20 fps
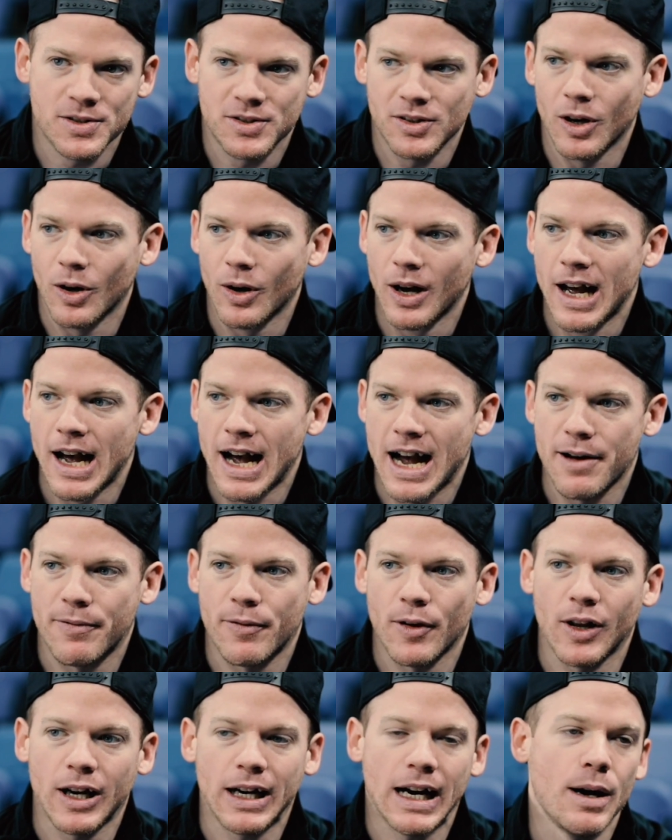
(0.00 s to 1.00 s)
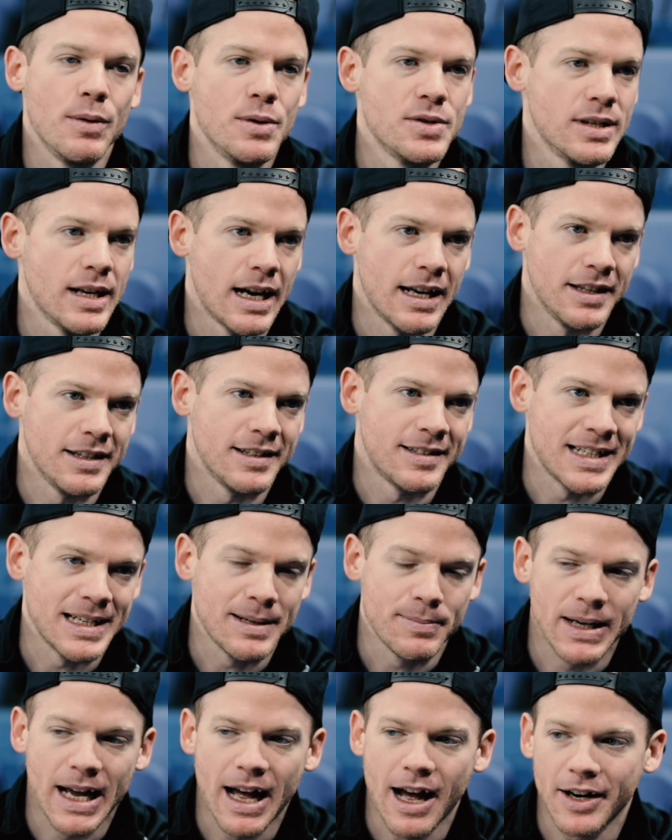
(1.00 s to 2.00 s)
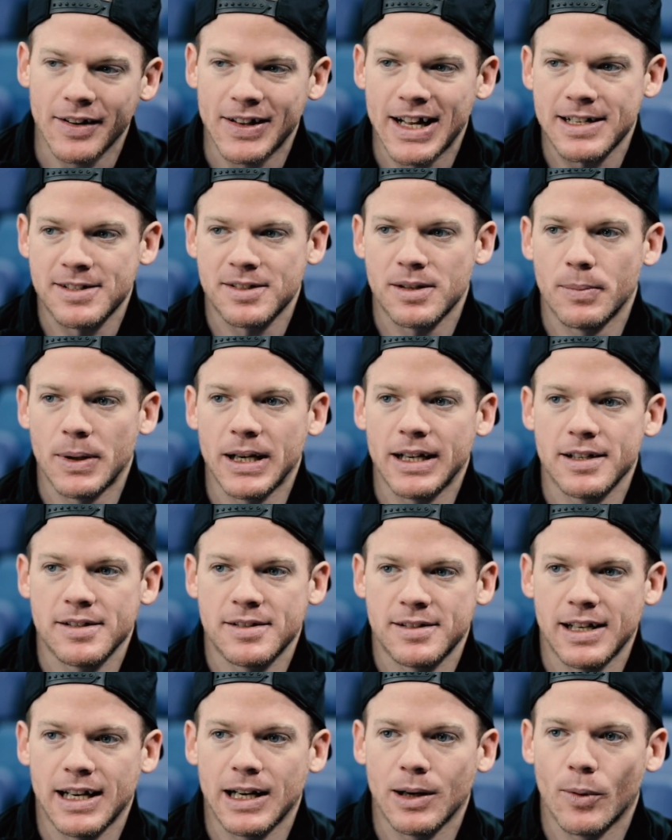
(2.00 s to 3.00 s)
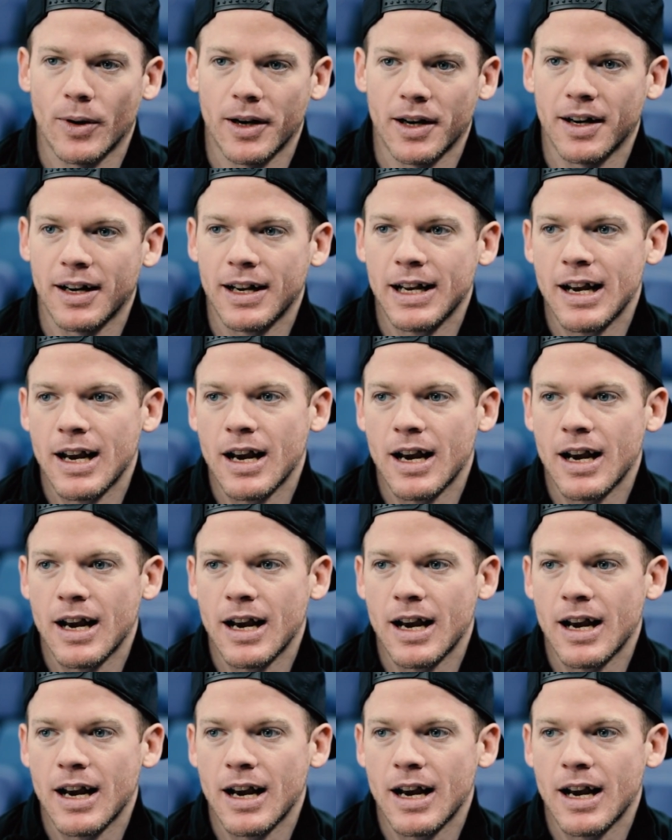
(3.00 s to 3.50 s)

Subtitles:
So I felt like I was letting the team down, and that's the biggest thing when